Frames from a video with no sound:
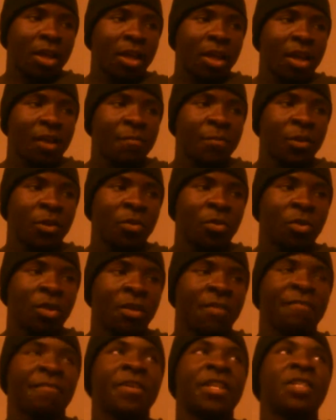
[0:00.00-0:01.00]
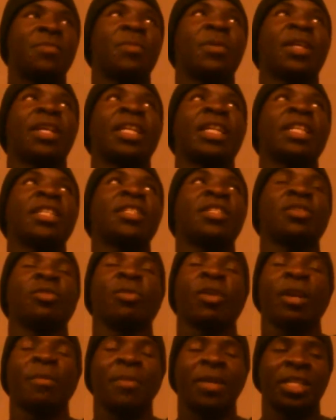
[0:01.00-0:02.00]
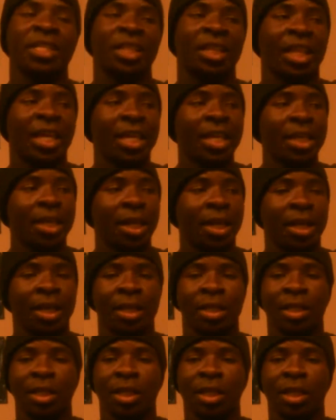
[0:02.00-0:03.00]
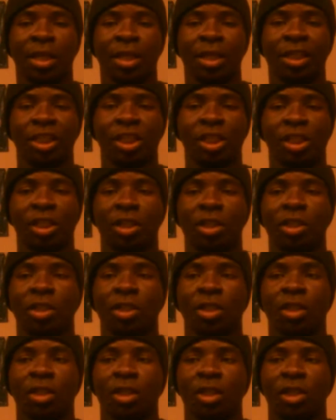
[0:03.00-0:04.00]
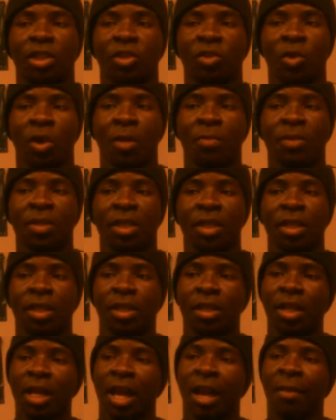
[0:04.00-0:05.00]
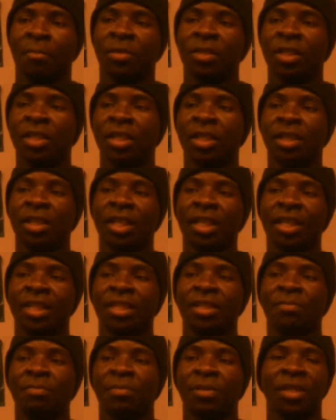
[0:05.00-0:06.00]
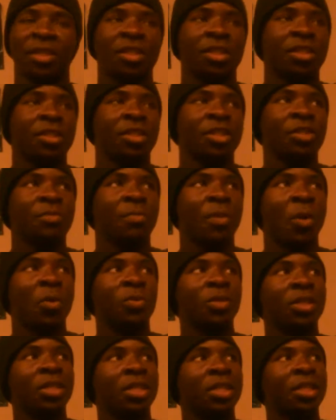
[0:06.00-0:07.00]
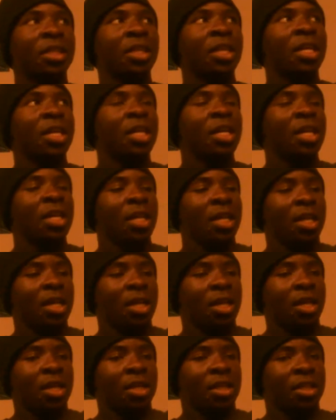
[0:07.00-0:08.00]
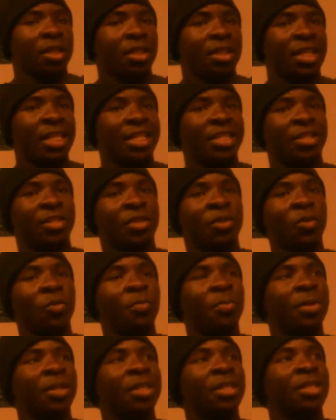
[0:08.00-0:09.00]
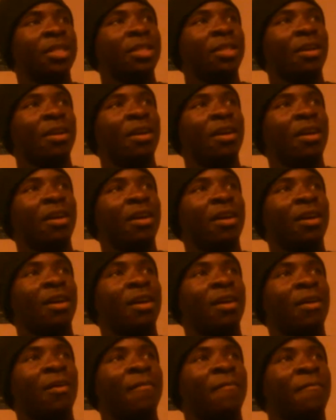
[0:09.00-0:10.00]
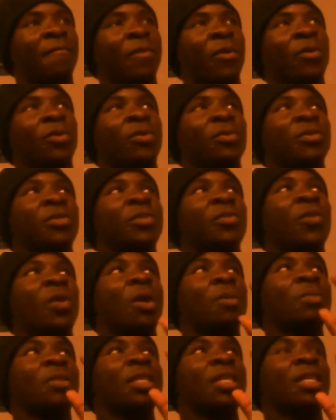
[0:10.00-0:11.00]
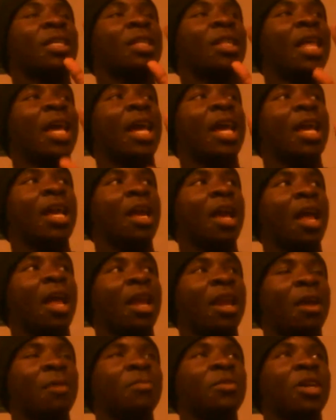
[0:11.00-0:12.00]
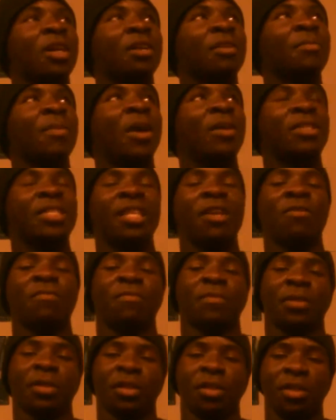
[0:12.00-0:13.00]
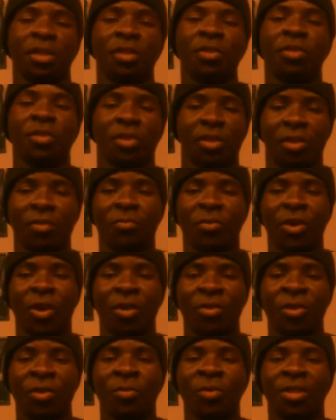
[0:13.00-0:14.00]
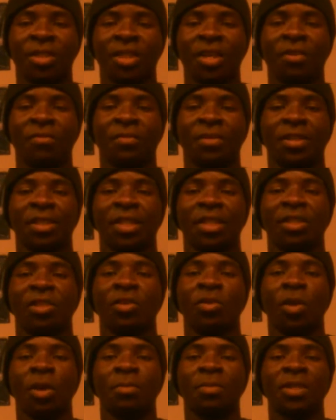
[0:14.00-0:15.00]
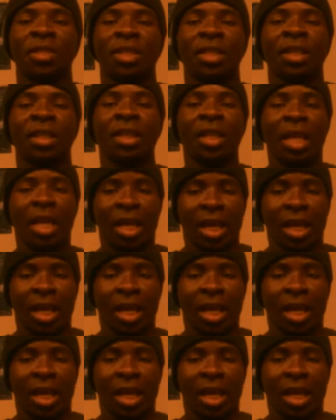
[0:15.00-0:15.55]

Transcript: I've been going on Facebook and Instagram as of late, and uh, you know what I'm saying? I'm seeing niggas and bitches just posting the stupidest of photos. You know what I'm saying? Like, and I'm talking about selfies. You, we all know what selfies is, you know what I'm saying?